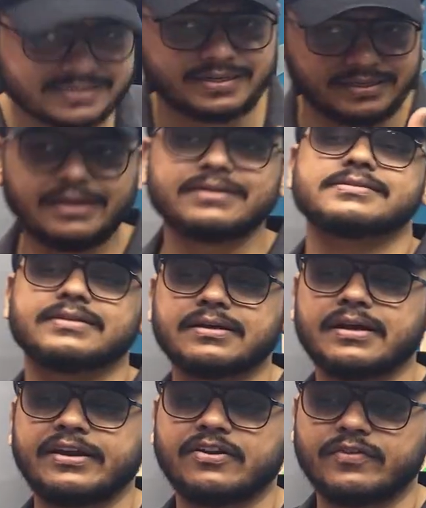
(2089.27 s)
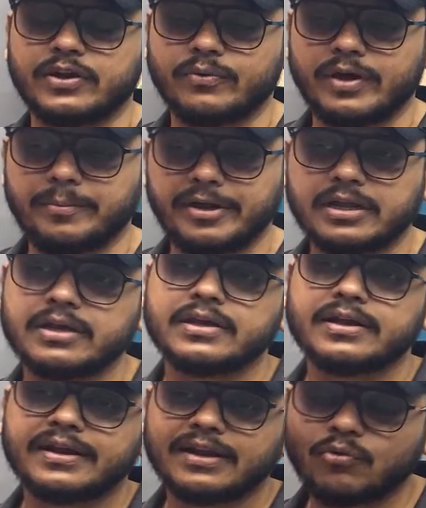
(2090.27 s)
say that is the kind of requirement.
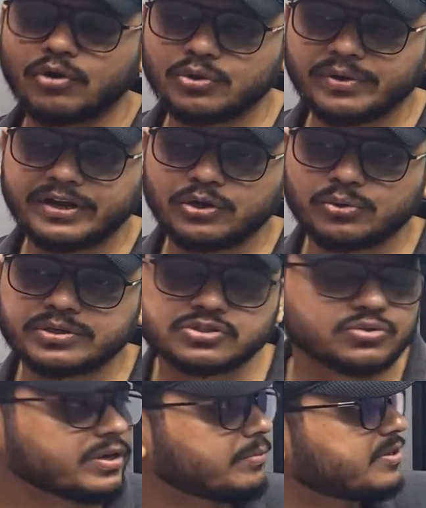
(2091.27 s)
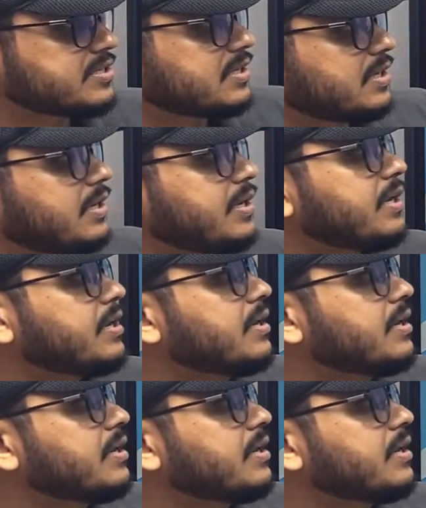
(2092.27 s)
Now what you can do is you can basically,